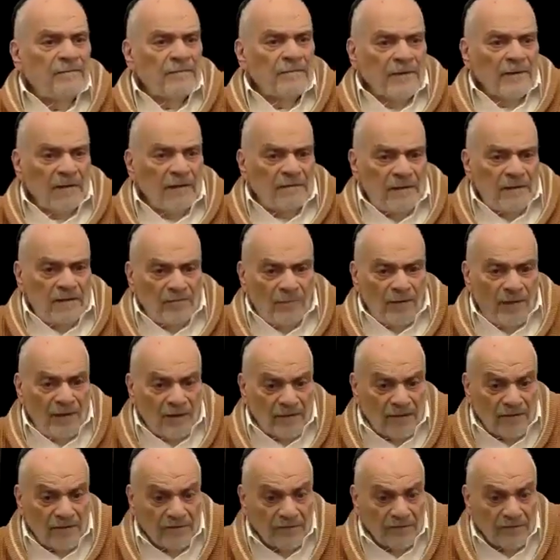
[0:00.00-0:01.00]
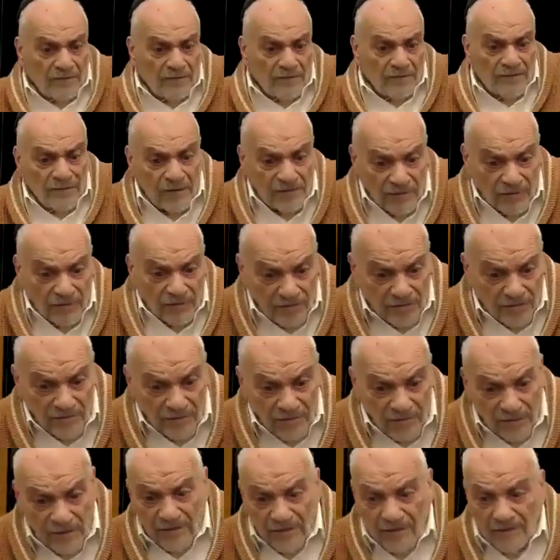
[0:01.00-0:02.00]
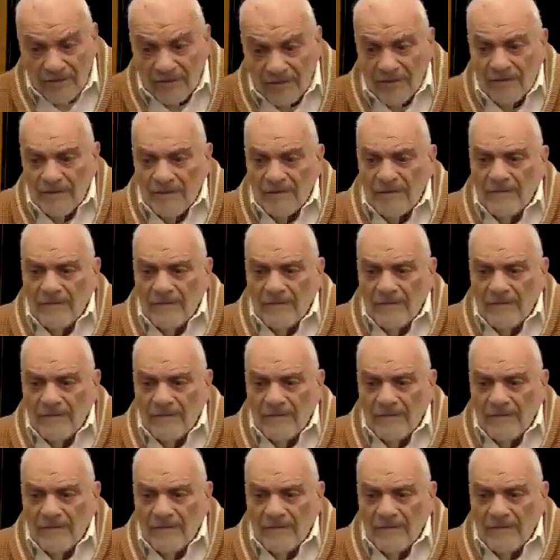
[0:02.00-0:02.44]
and then Makos in their own